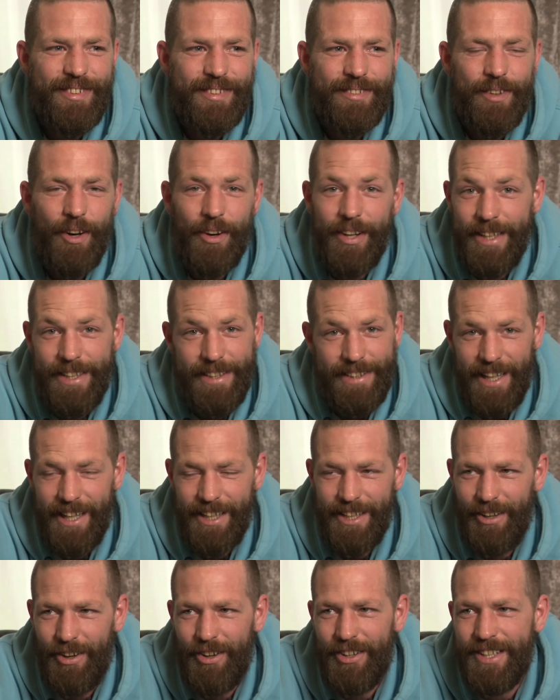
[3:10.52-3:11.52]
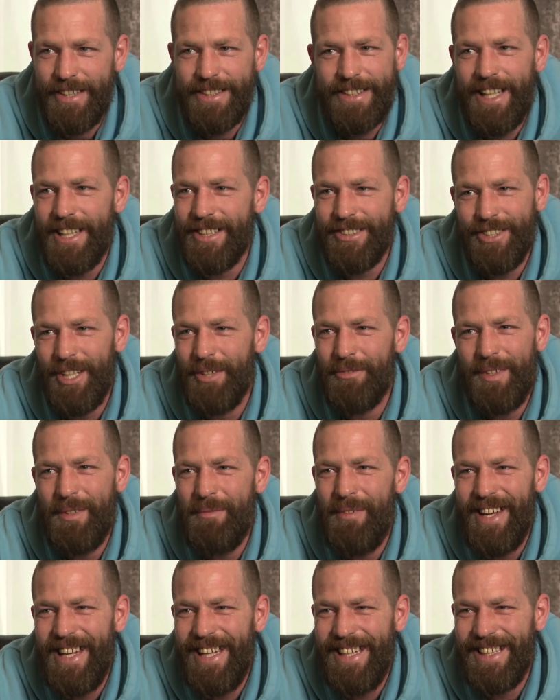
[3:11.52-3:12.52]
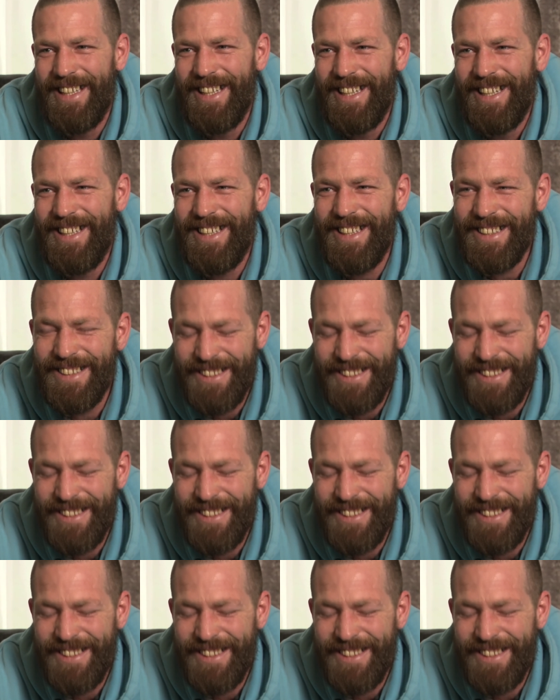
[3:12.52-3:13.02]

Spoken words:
I didn't catch nothing, but he did.